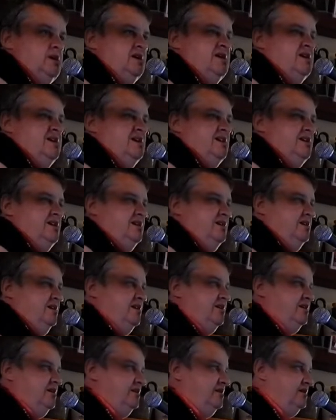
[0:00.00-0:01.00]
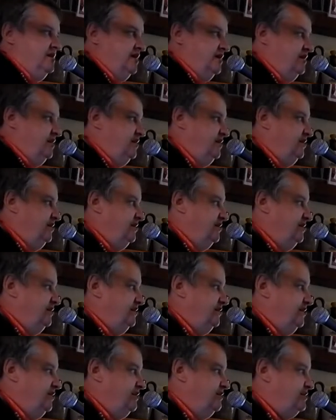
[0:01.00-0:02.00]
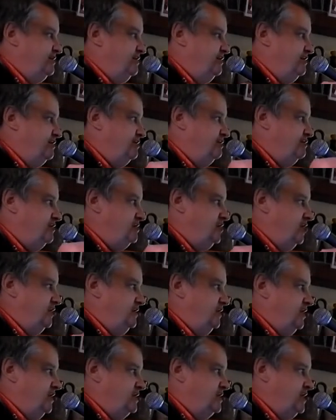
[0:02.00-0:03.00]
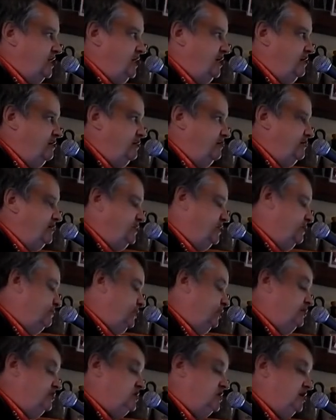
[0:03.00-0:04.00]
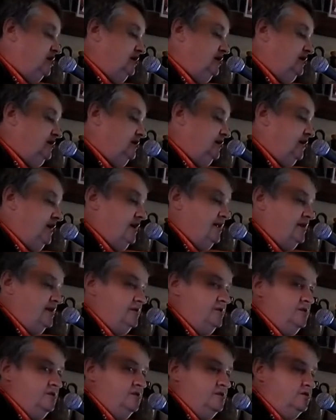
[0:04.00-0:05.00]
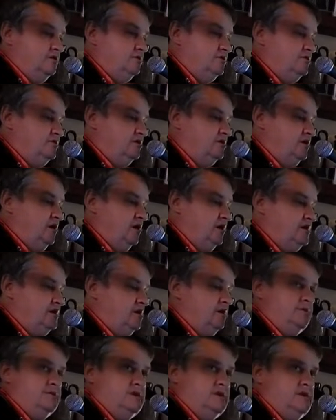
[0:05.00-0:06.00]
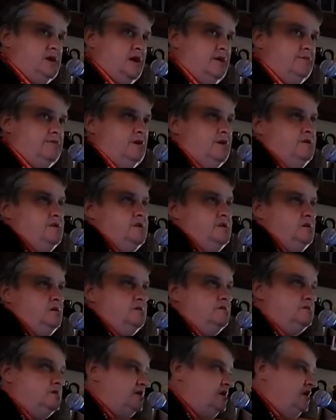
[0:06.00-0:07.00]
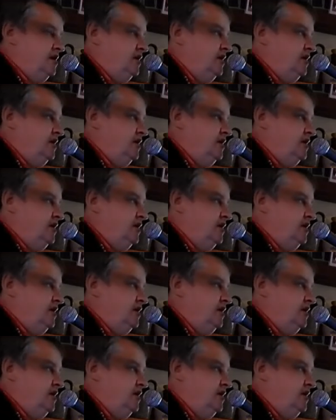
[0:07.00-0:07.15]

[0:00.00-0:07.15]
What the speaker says: And I was due to do a show the next day. I was in a hotel and had nothing to do during the night, so I started writing songs.